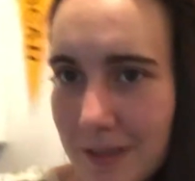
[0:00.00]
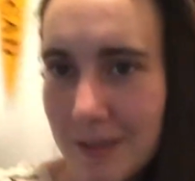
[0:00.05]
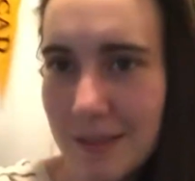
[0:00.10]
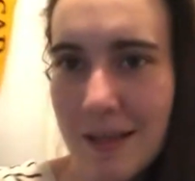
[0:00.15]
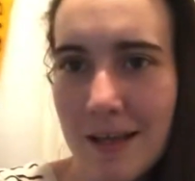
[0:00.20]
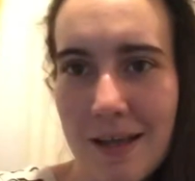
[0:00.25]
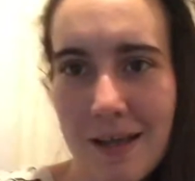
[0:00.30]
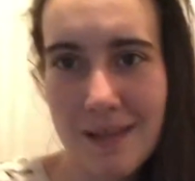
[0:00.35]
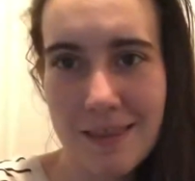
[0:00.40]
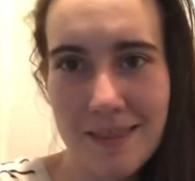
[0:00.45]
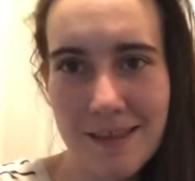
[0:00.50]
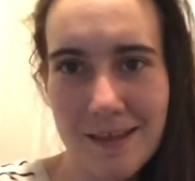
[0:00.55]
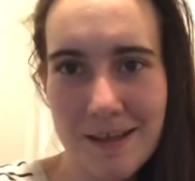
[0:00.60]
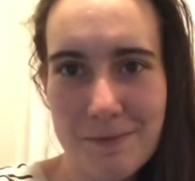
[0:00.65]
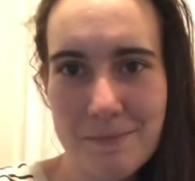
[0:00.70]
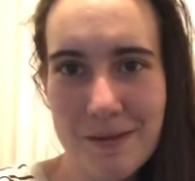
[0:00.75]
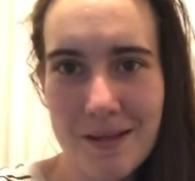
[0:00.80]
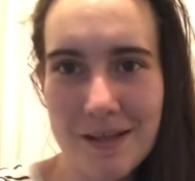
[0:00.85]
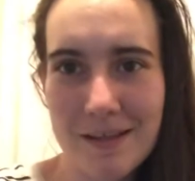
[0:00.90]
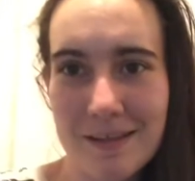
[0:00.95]
yeah, I think I
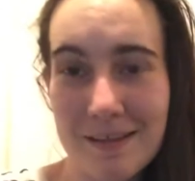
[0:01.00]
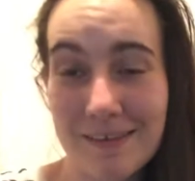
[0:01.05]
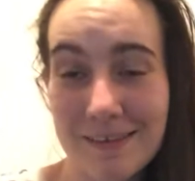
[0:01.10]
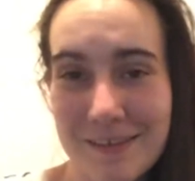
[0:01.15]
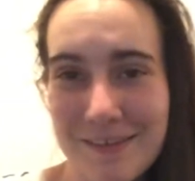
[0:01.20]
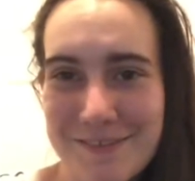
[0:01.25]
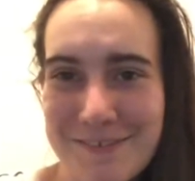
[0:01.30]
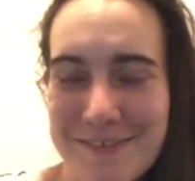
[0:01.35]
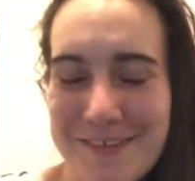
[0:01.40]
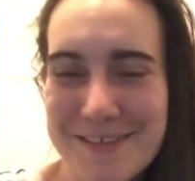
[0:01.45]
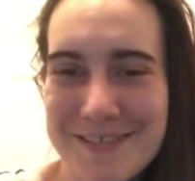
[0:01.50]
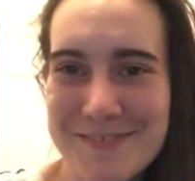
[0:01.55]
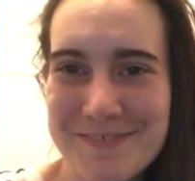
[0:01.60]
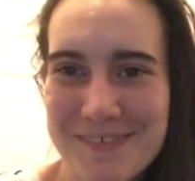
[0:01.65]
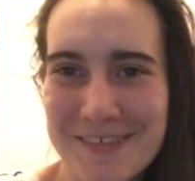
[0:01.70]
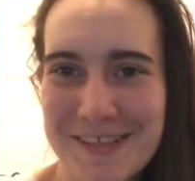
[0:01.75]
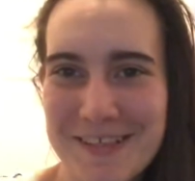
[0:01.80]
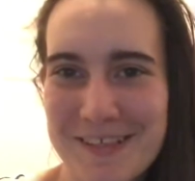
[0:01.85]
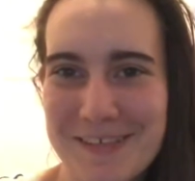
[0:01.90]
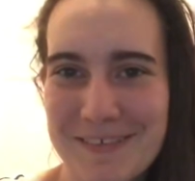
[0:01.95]
might leave this
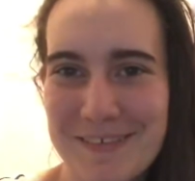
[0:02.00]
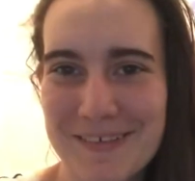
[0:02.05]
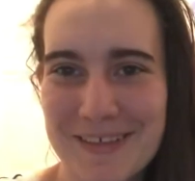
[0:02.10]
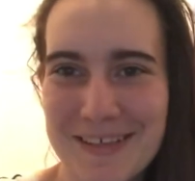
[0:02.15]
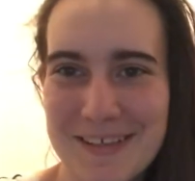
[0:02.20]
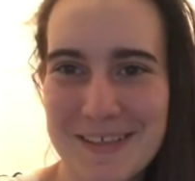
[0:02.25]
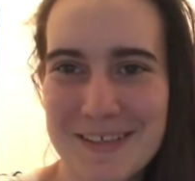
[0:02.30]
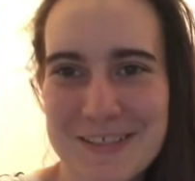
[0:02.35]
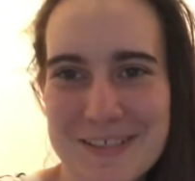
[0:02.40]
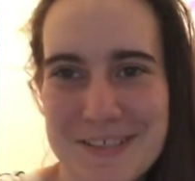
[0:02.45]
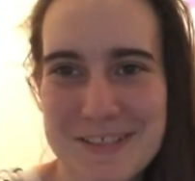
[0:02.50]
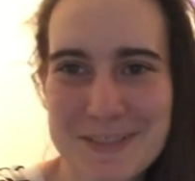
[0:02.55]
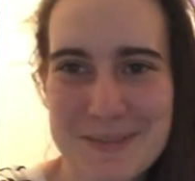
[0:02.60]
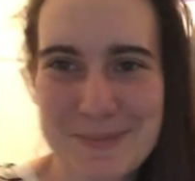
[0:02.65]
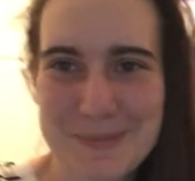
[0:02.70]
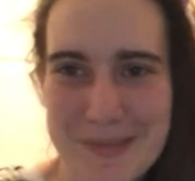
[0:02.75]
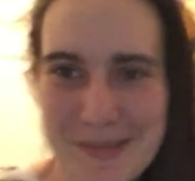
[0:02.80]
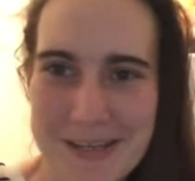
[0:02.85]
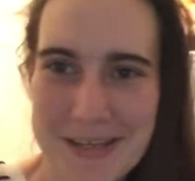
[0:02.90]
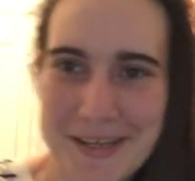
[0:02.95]
video here just
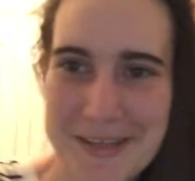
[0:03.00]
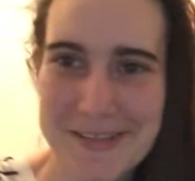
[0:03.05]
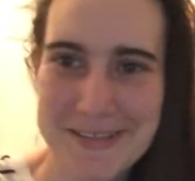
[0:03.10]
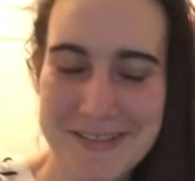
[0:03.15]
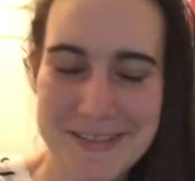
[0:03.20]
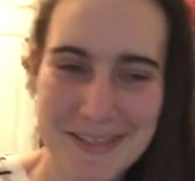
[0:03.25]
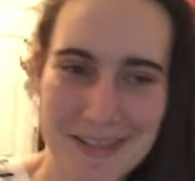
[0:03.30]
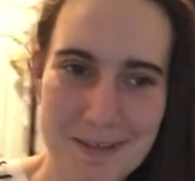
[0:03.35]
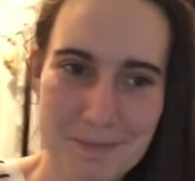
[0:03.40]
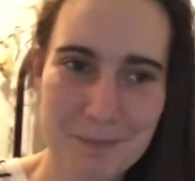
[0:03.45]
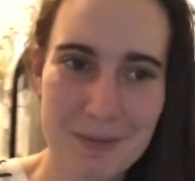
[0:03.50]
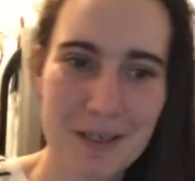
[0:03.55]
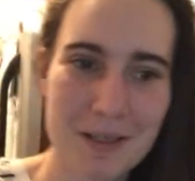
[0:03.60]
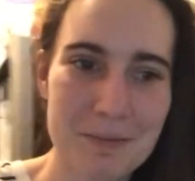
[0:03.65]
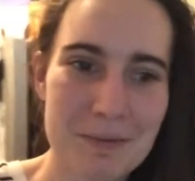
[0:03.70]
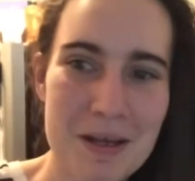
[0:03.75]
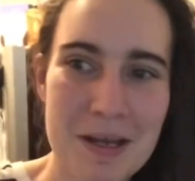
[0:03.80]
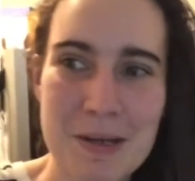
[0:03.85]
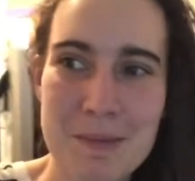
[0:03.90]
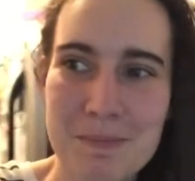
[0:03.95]
because I'm
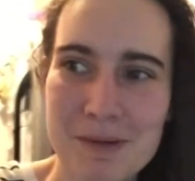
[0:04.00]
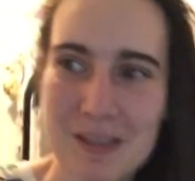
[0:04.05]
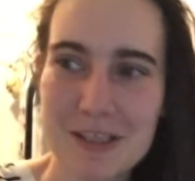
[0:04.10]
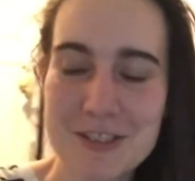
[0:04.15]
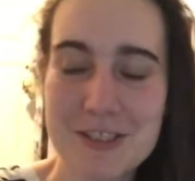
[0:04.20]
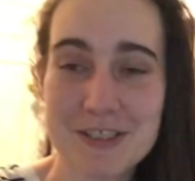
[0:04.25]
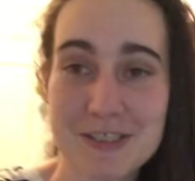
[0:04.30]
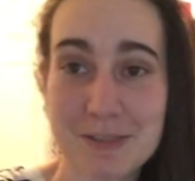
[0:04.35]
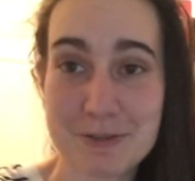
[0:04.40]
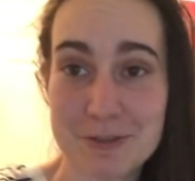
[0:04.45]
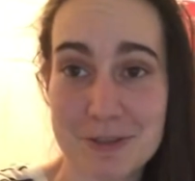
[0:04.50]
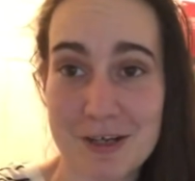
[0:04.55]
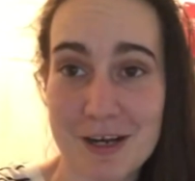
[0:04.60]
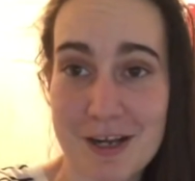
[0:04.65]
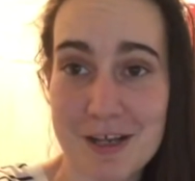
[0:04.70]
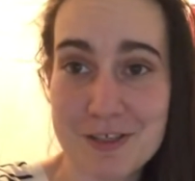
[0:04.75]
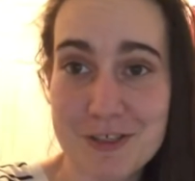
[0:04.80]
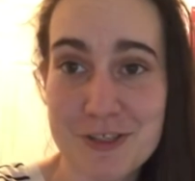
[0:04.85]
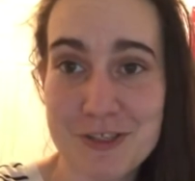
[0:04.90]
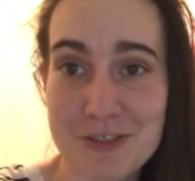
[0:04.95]
probably just gonna
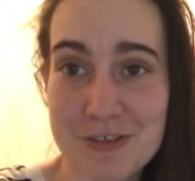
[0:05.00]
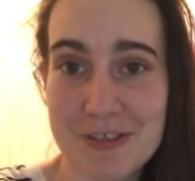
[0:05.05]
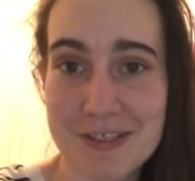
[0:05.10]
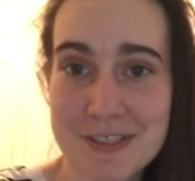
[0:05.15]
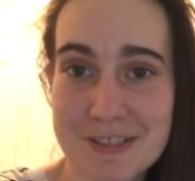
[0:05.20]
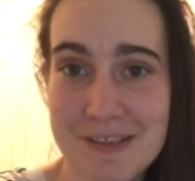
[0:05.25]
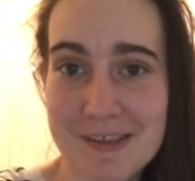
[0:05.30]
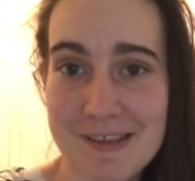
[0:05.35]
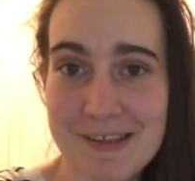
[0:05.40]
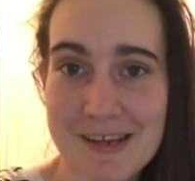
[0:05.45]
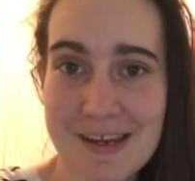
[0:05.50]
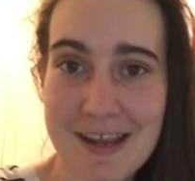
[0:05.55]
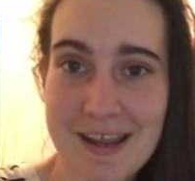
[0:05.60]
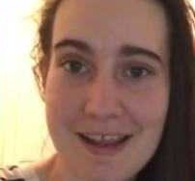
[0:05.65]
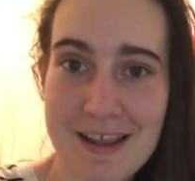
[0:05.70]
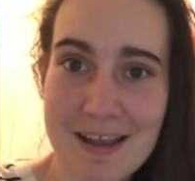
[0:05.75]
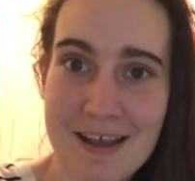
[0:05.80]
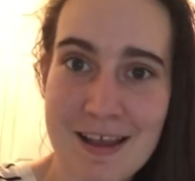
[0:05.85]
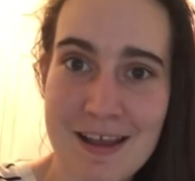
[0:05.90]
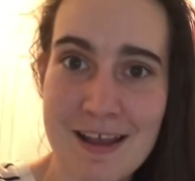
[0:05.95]
crash the rest of the
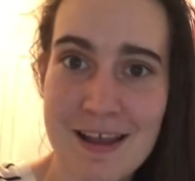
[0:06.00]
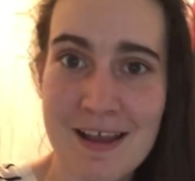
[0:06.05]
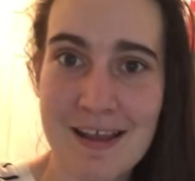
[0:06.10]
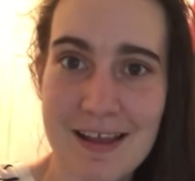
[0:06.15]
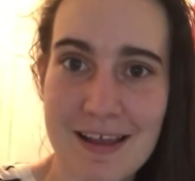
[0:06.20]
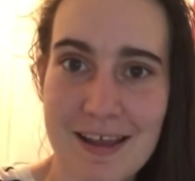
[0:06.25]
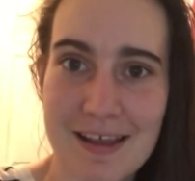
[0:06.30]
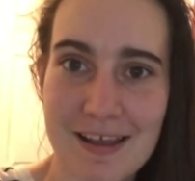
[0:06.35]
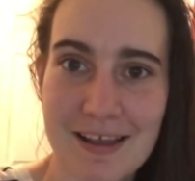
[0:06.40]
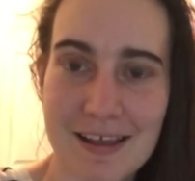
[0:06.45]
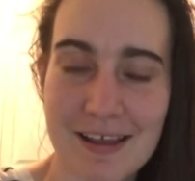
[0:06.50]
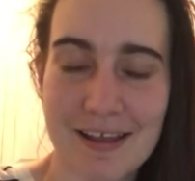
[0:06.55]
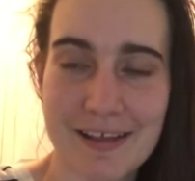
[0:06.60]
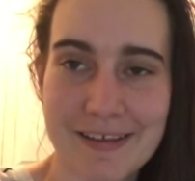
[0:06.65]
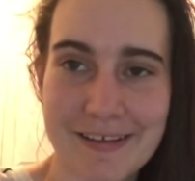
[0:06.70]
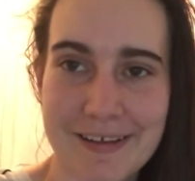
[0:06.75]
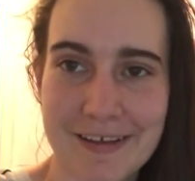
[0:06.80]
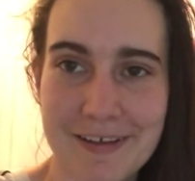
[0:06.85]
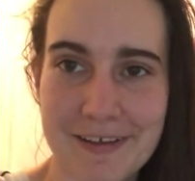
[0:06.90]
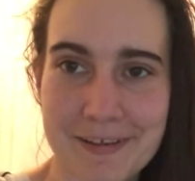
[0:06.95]
day and